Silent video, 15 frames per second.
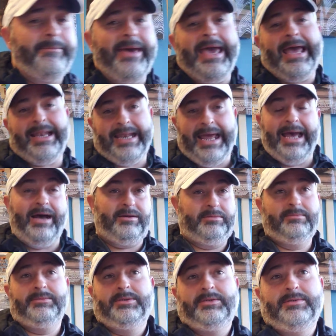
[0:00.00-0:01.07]
man now.
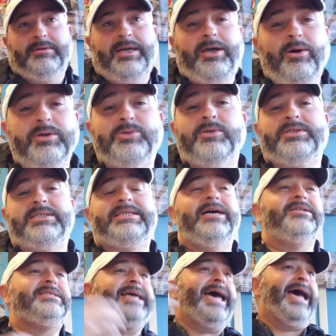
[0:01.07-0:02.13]
Right? He always wants to
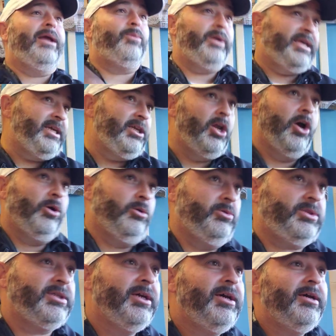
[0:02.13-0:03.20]
tell dad what he
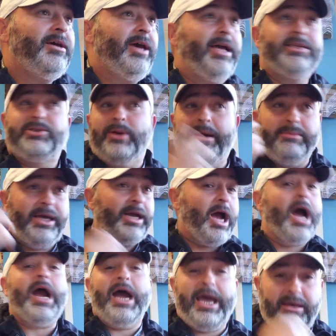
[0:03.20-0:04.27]
knows. And so I'm like, all
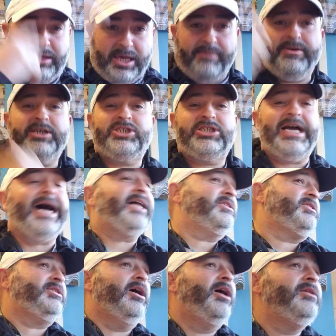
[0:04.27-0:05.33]
right, give it a shot,
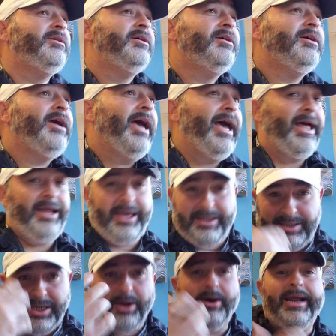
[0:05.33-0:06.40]
son.
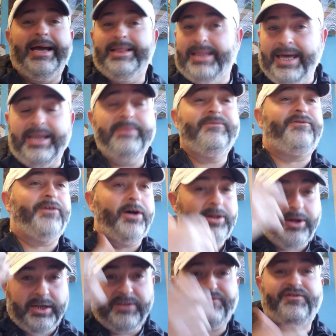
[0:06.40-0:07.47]
And I let him fall
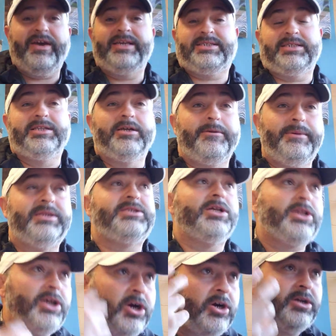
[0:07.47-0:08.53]
on his face a little bit to
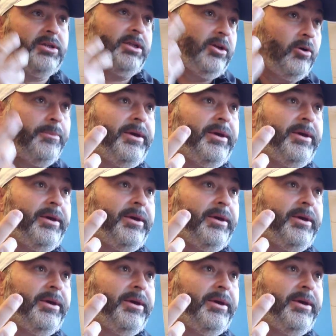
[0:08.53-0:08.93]
learn a little